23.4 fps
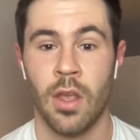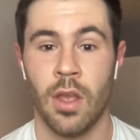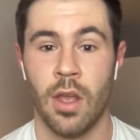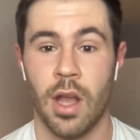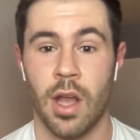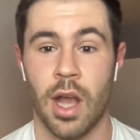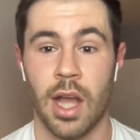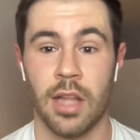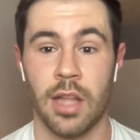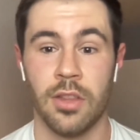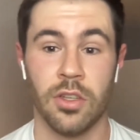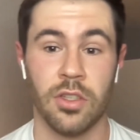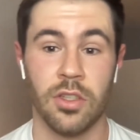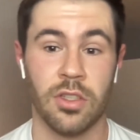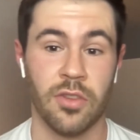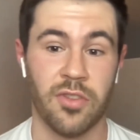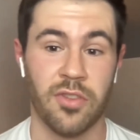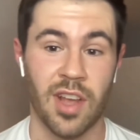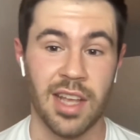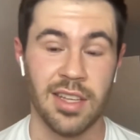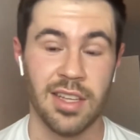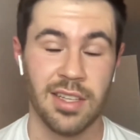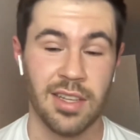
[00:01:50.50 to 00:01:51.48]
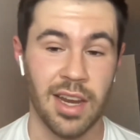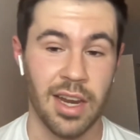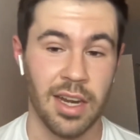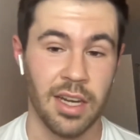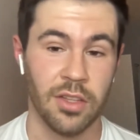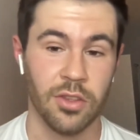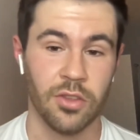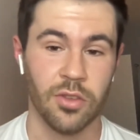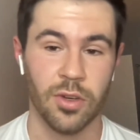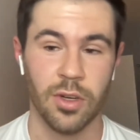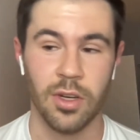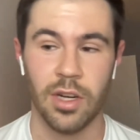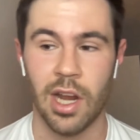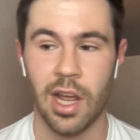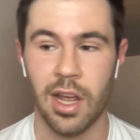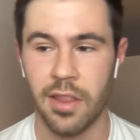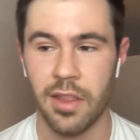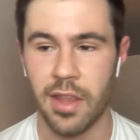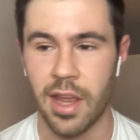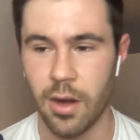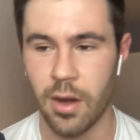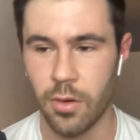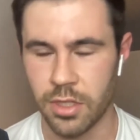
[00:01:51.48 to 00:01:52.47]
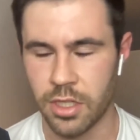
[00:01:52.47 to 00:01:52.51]
And there's a fascinating through line
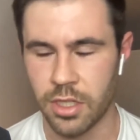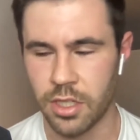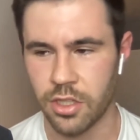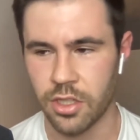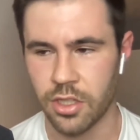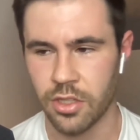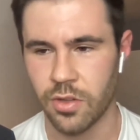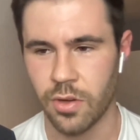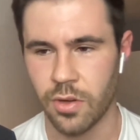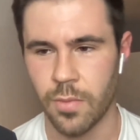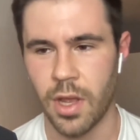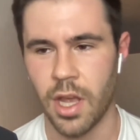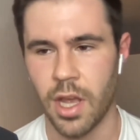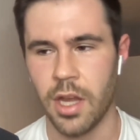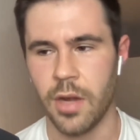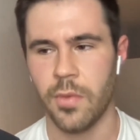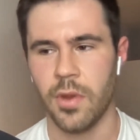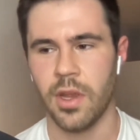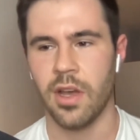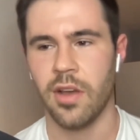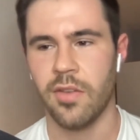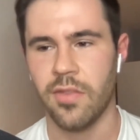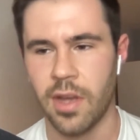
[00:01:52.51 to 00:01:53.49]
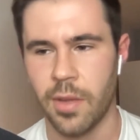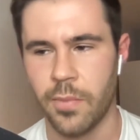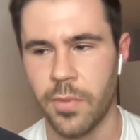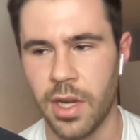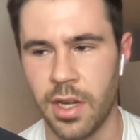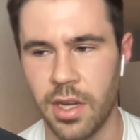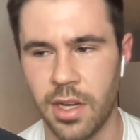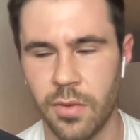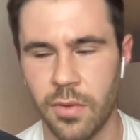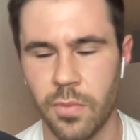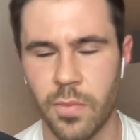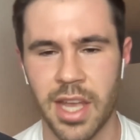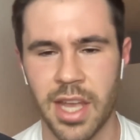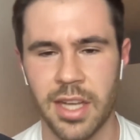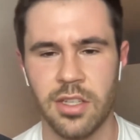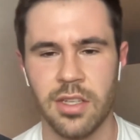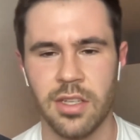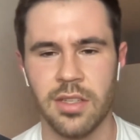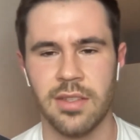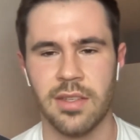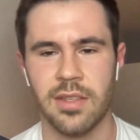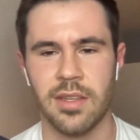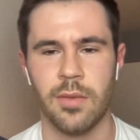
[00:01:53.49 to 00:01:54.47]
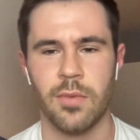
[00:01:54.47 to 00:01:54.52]
there, which it just reminded me of. I mean, you'd
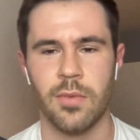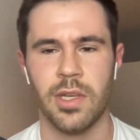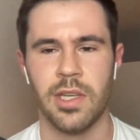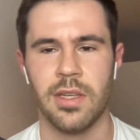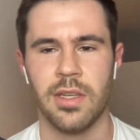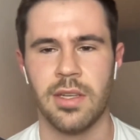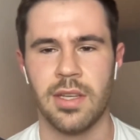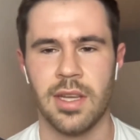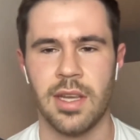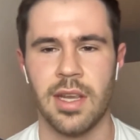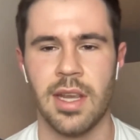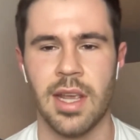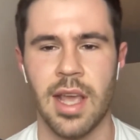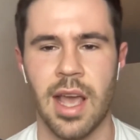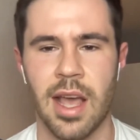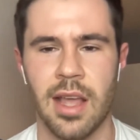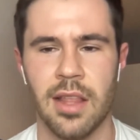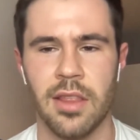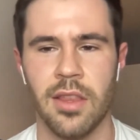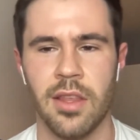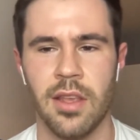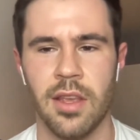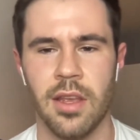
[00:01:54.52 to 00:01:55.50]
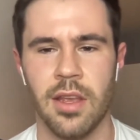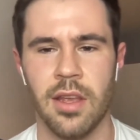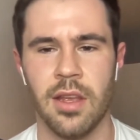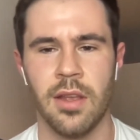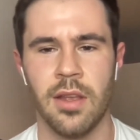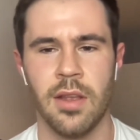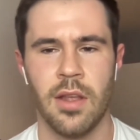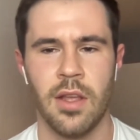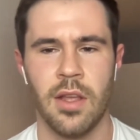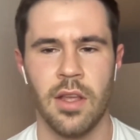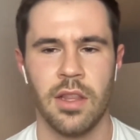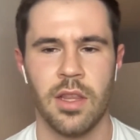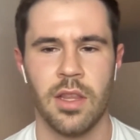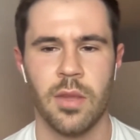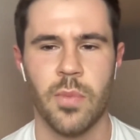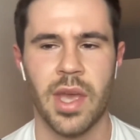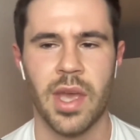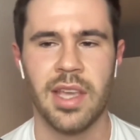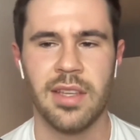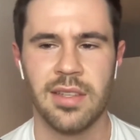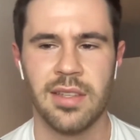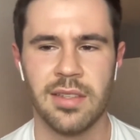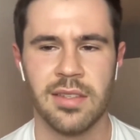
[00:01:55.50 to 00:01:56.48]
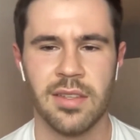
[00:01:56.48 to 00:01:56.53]
mentioned CBT, and the
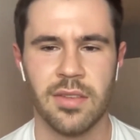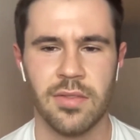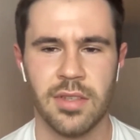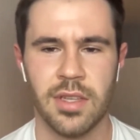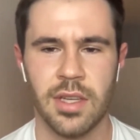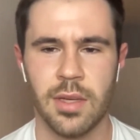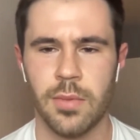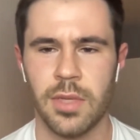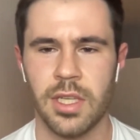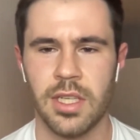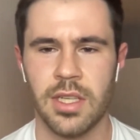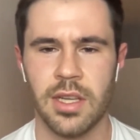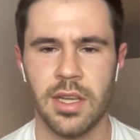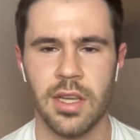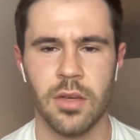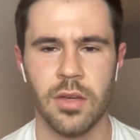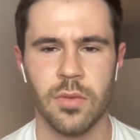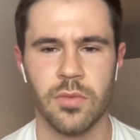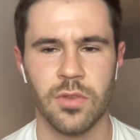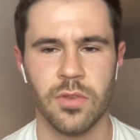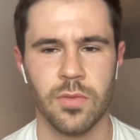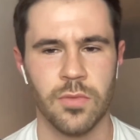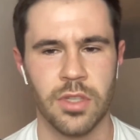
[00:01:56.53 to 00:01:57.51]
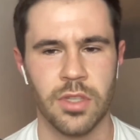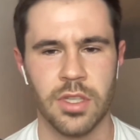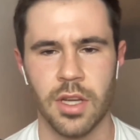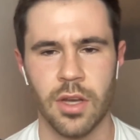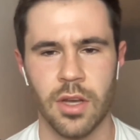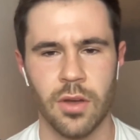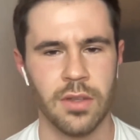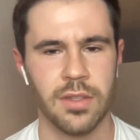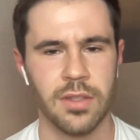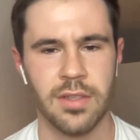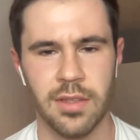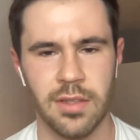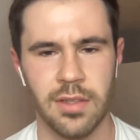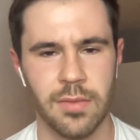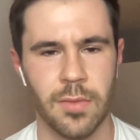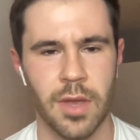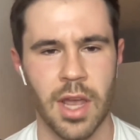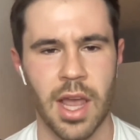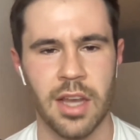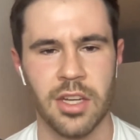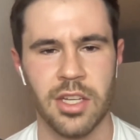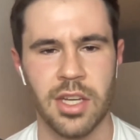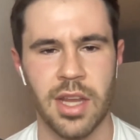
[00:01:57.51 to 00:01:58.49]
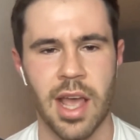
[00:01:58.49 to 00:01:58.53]
basis of CBT comes from Stoicism. I
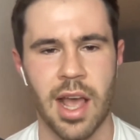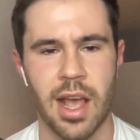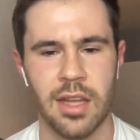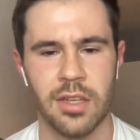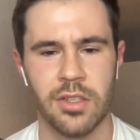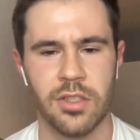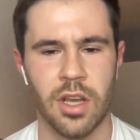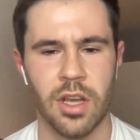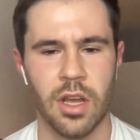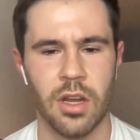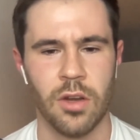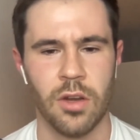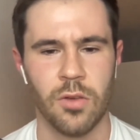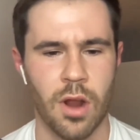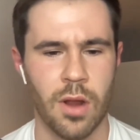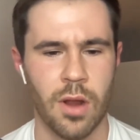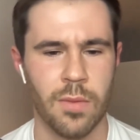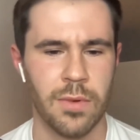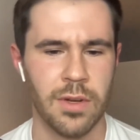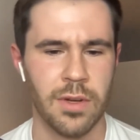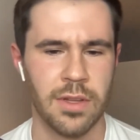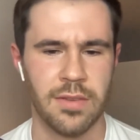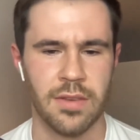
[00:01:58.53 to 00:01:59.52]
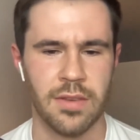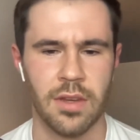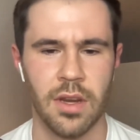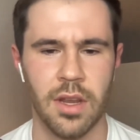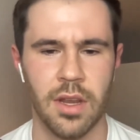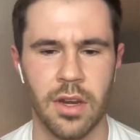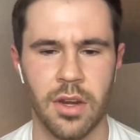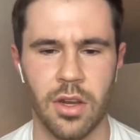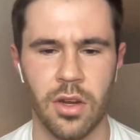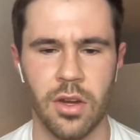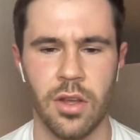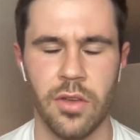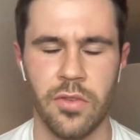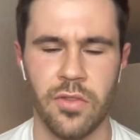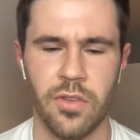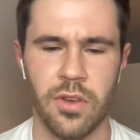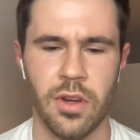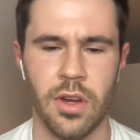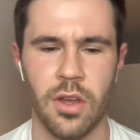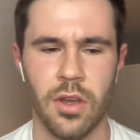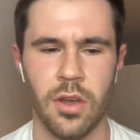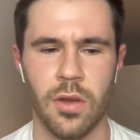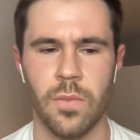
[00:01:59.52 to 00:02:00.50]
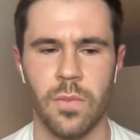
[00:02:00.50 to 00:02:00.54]
actually had Donald Robertson. I don't know if you
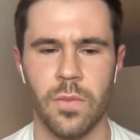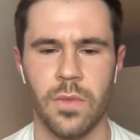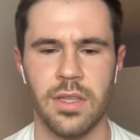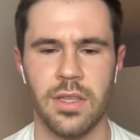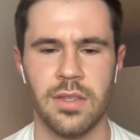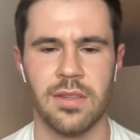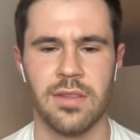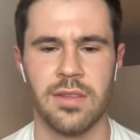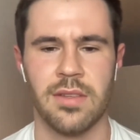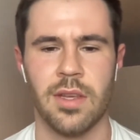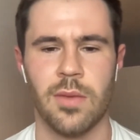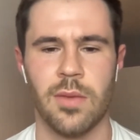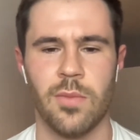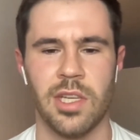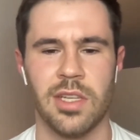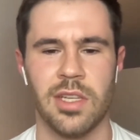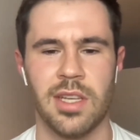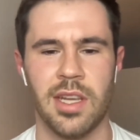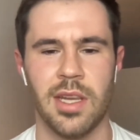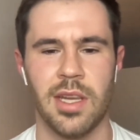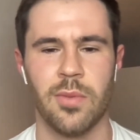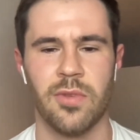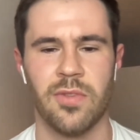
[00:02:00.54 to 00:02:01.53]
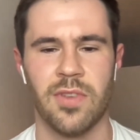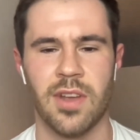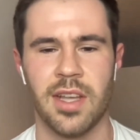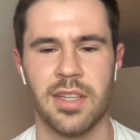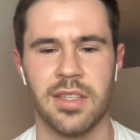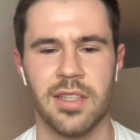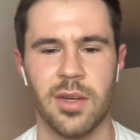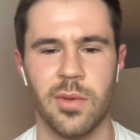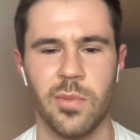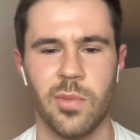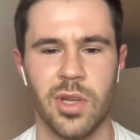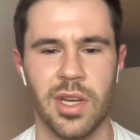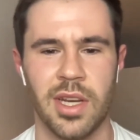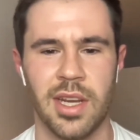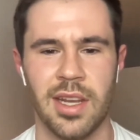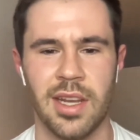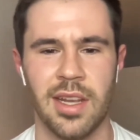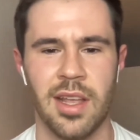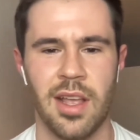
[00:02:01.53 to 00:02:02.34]
know him. He's a CBT professor, but he